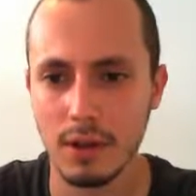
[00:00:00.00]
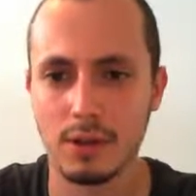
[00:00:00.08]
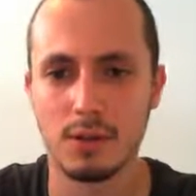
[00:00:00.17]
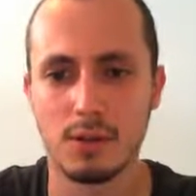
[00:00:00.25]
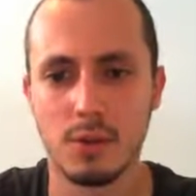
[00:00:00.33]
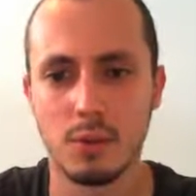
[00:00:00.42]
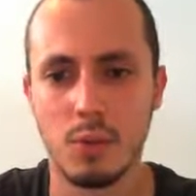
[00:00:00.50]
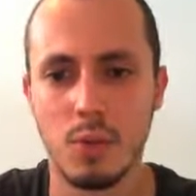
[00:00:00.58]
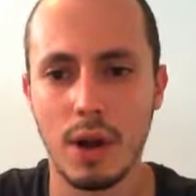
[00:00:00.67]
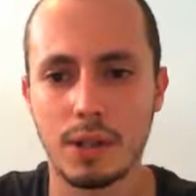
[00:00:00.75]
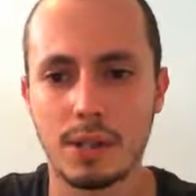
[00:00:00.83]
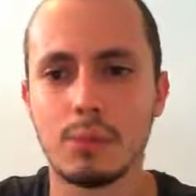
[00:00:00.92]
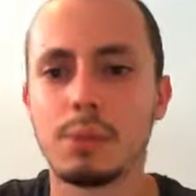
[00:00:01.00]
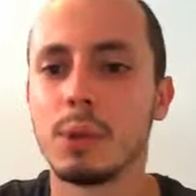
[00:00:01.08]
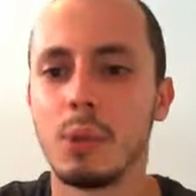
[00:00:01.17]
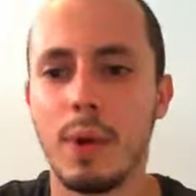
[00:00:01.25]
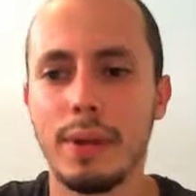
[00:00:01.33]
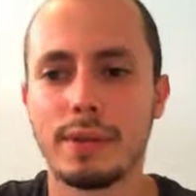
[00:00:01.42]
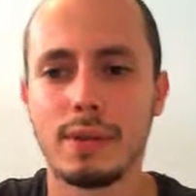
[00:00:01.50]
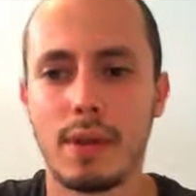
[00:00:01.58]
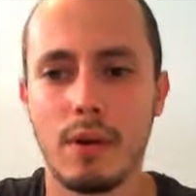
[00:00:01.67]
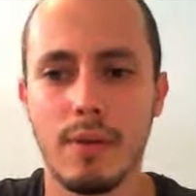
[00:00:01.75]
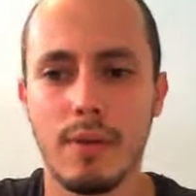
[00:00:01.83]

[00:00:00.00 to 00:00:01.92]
So white simply wins here.